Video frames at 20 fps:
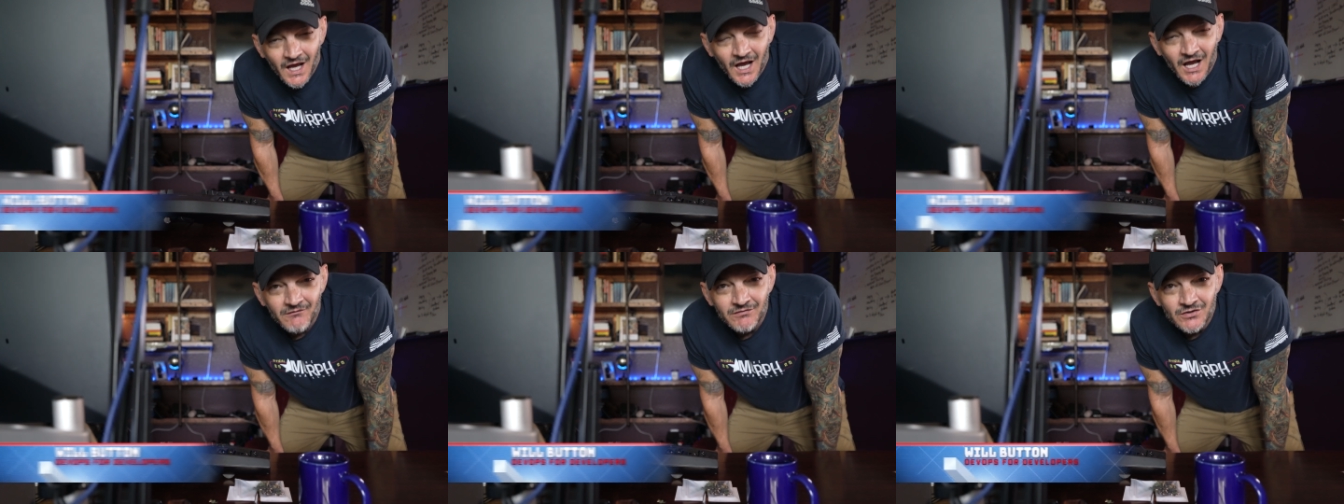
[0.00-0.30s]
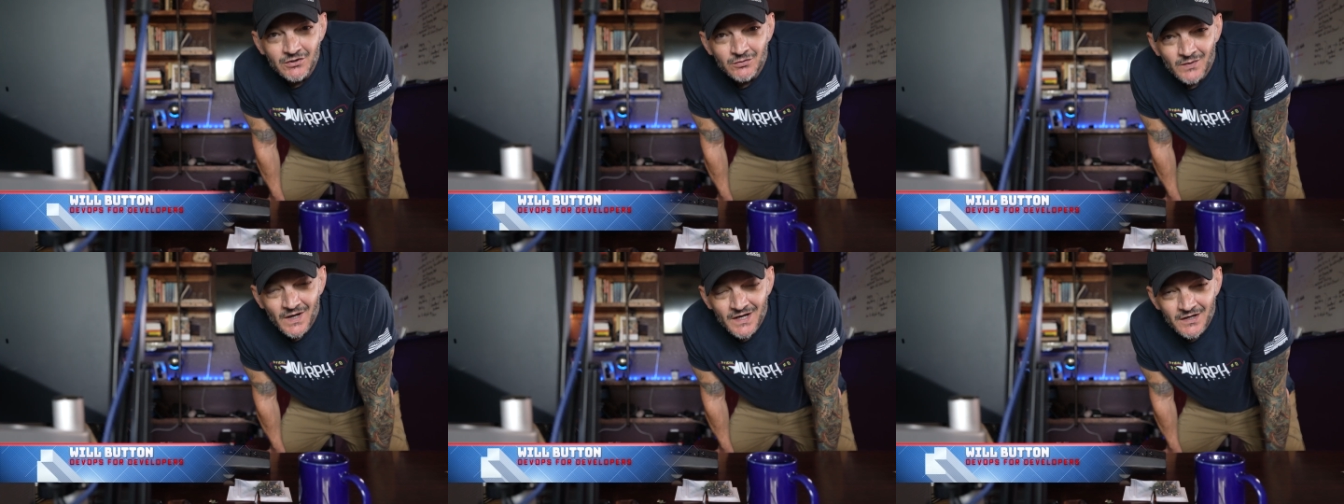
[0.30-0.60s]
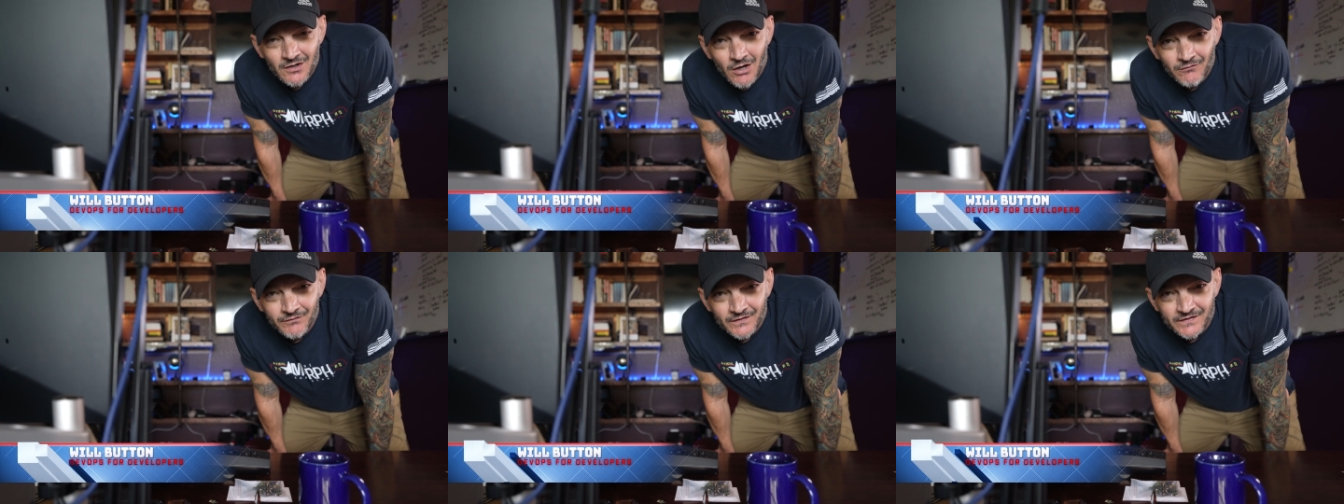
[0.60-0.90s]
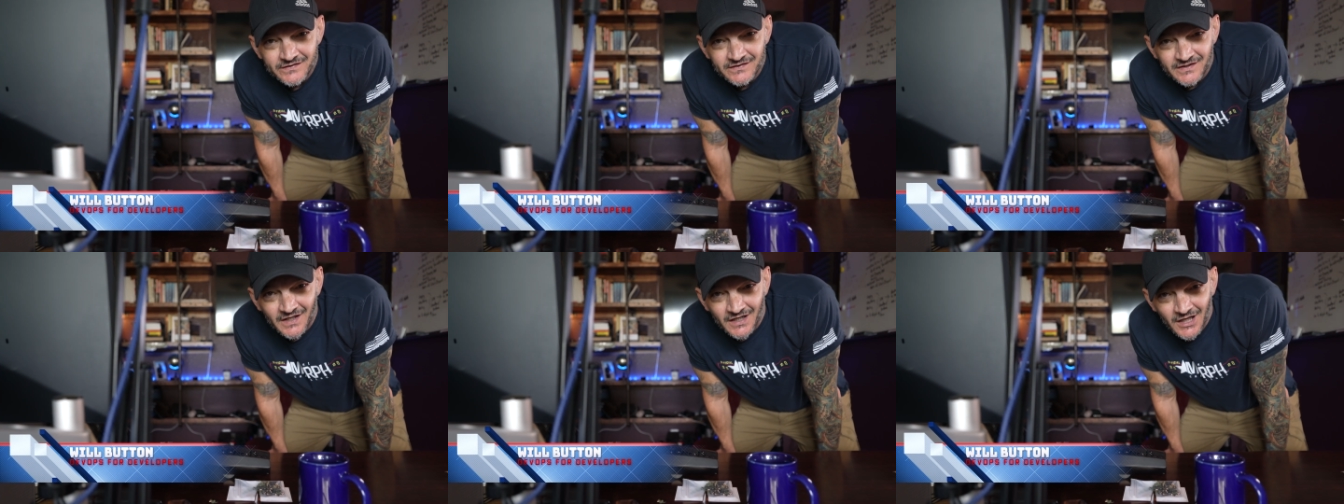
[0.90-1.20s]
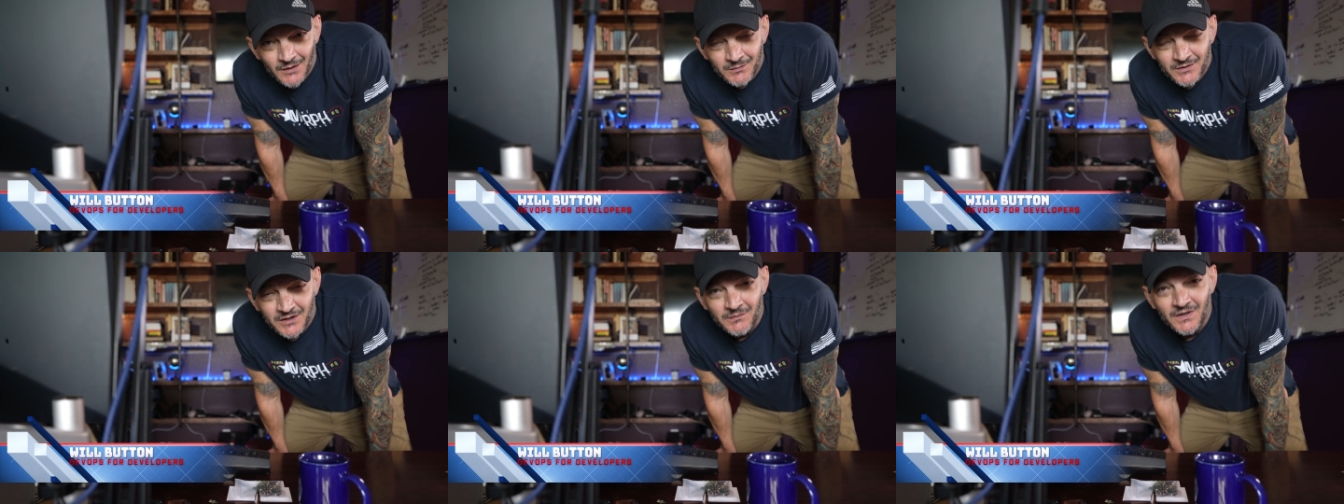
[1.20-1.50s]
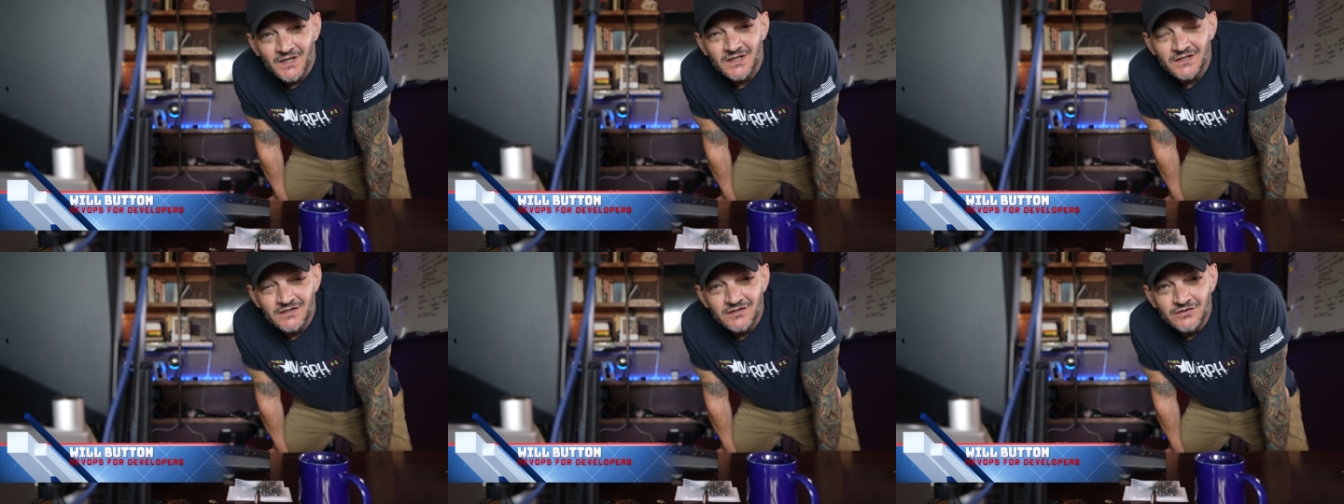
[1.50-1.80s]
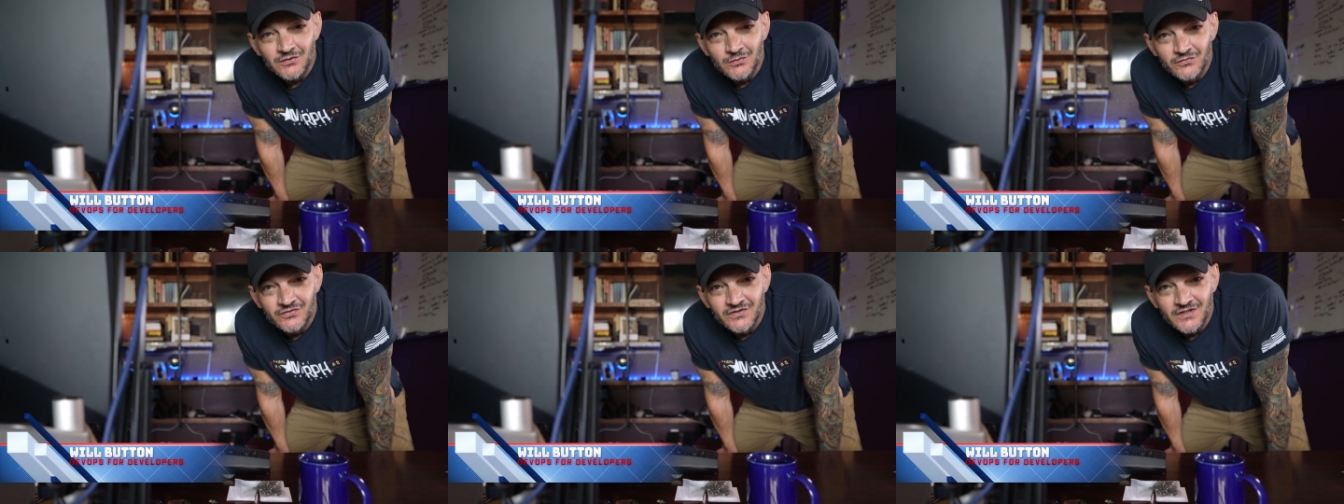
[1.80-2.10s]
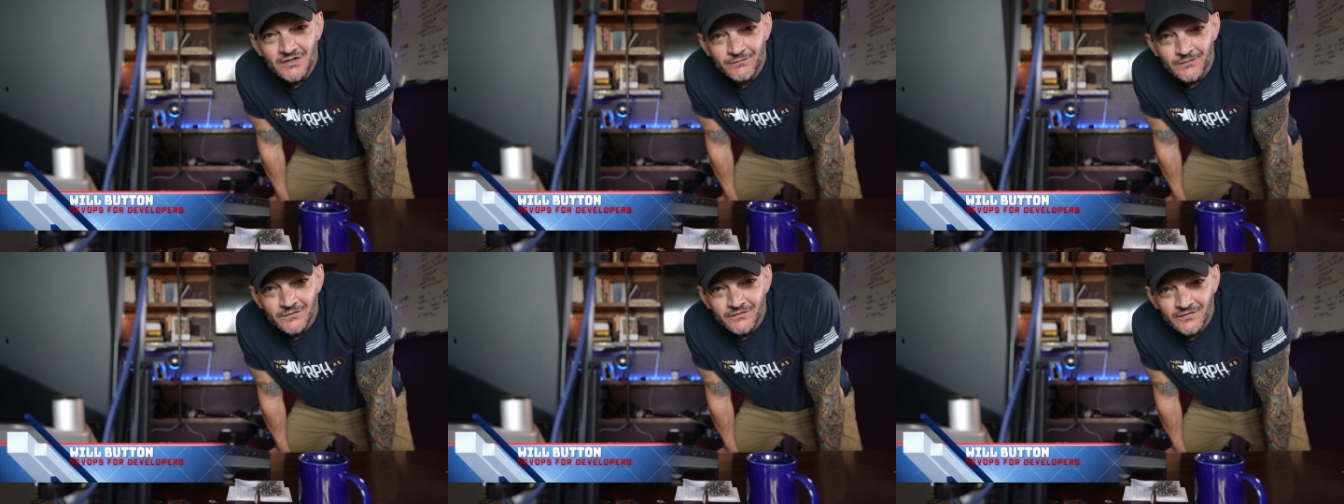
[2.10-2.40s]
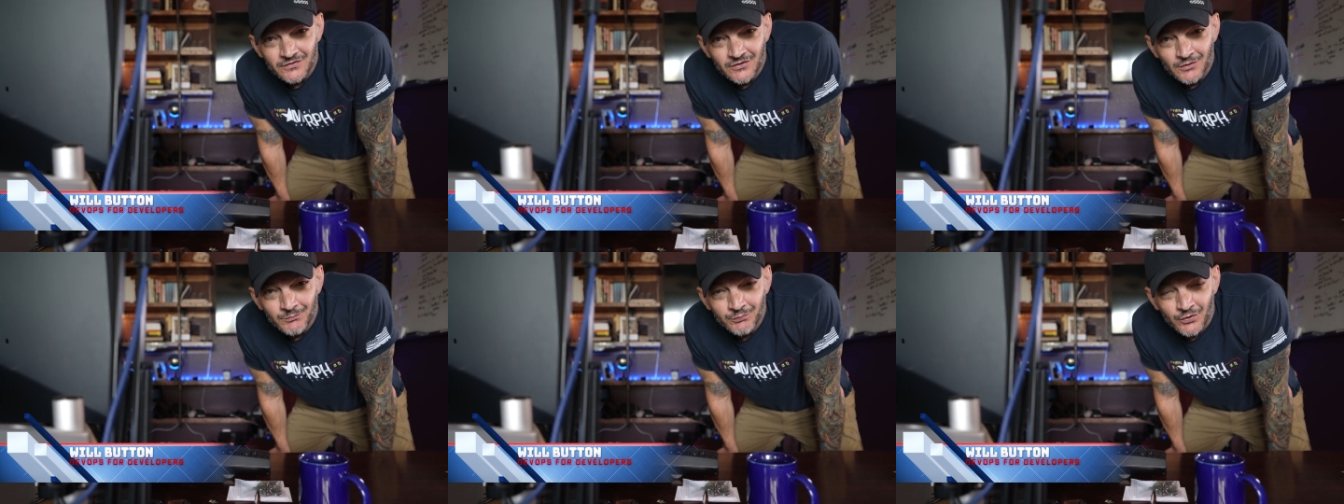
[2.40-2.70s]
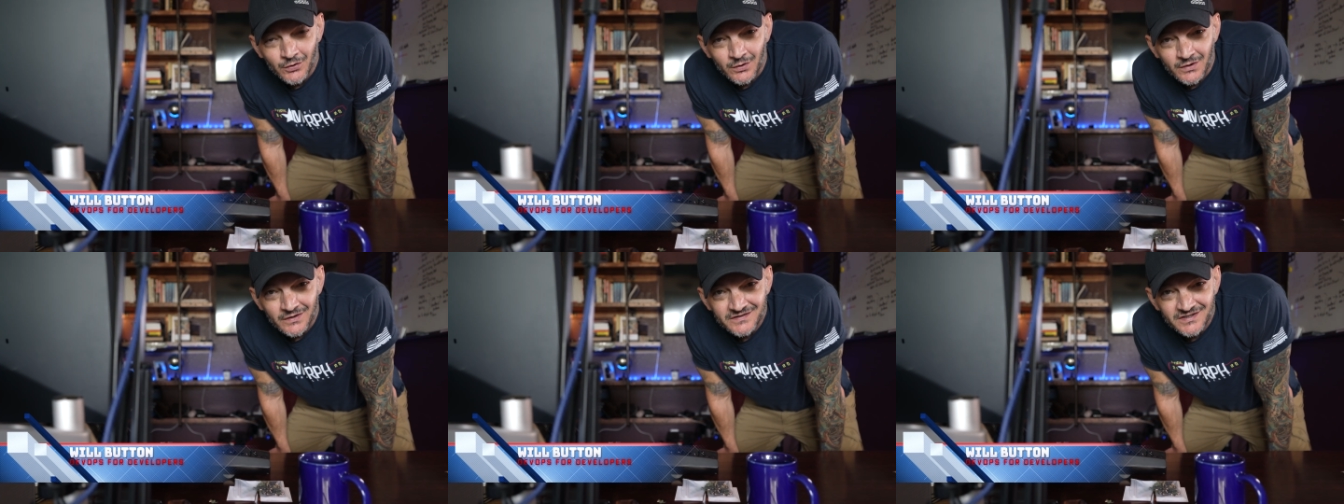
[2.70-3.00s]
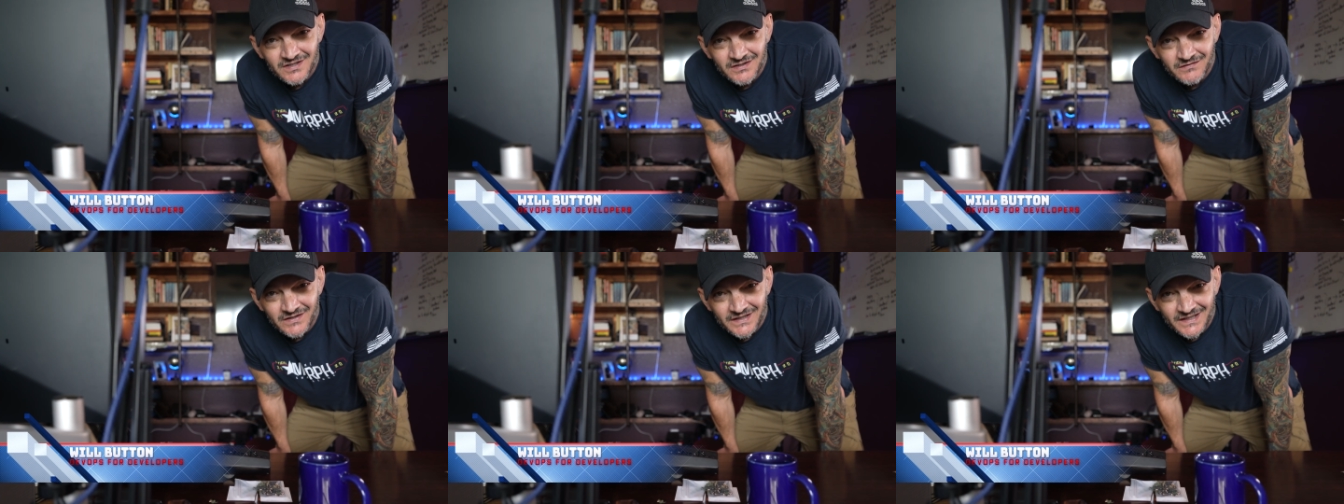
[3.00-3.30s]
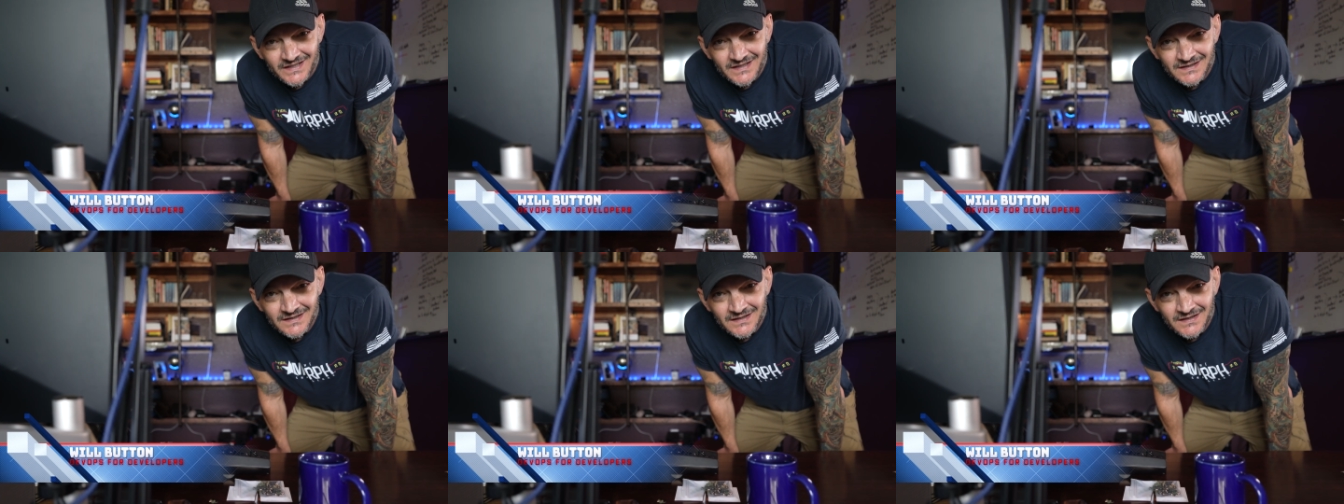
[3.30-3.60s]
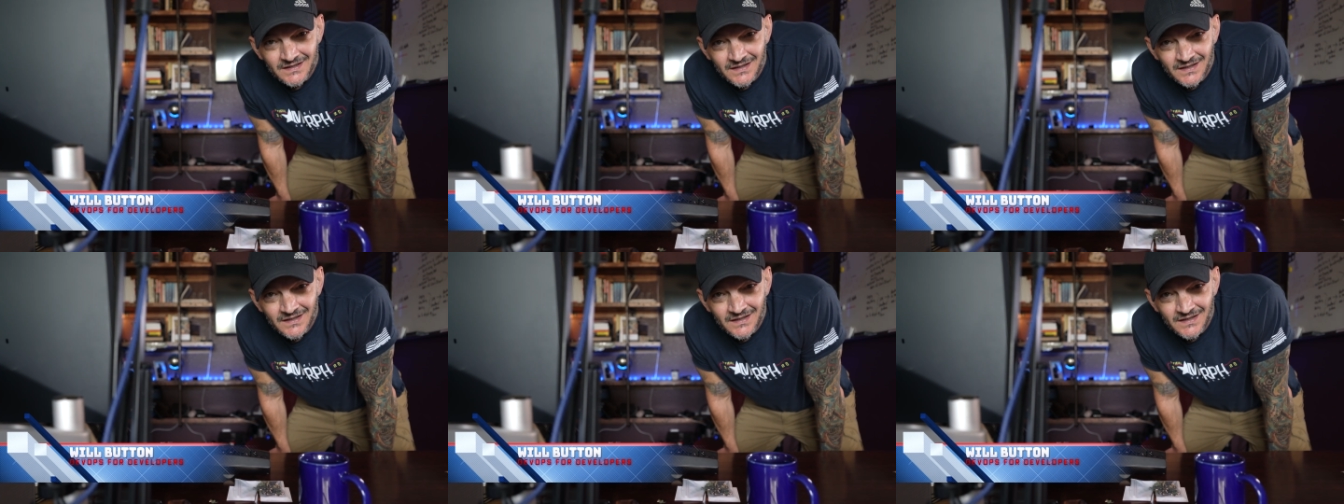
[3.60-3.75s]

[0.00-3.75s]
Having the right office setup can make a huge difference on your productivity.